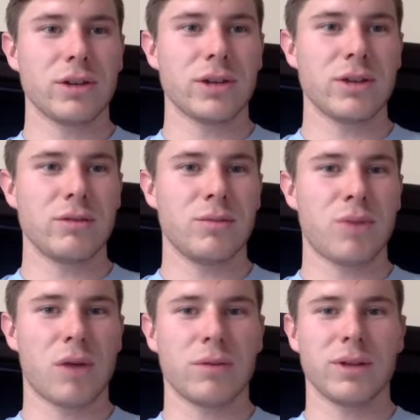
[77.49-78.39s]
You
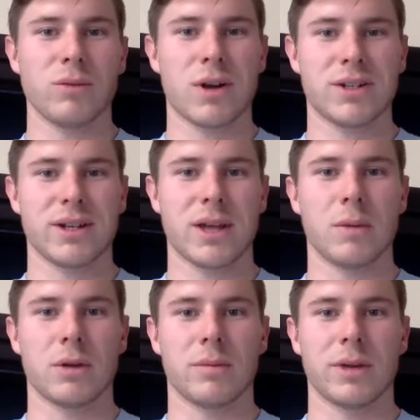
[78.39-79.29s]
probably watched that game a
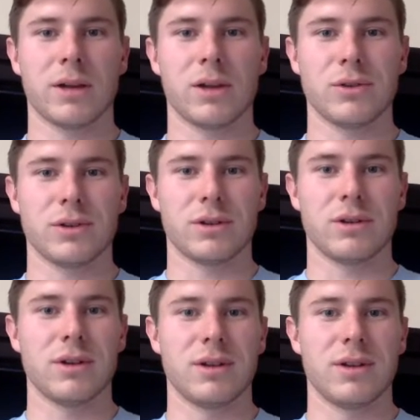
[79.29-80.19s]
little bit closer
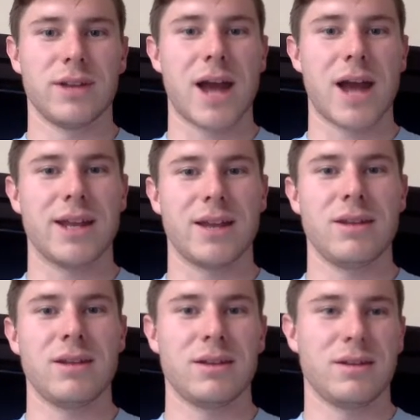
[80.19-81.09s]
than I did,
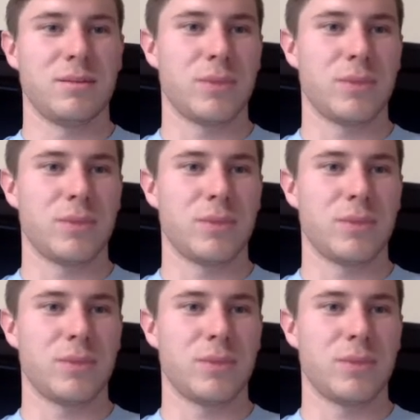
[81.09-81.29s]
but